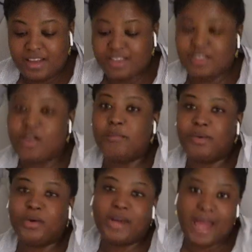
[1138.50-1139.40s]
It's got me
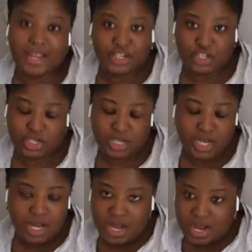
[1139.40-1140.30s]
on edge.
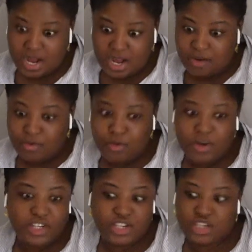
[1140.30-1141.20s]
Who
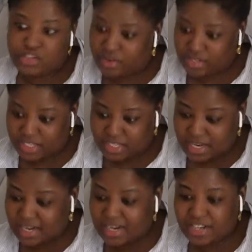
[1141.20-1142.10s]
can she trust? I
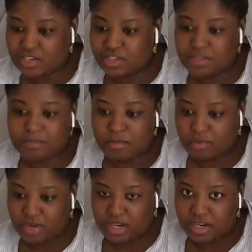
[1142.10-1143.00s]
know that she's lost a
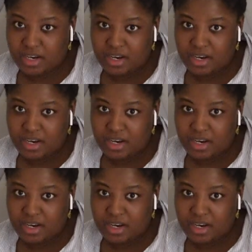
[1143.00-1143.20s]
memory.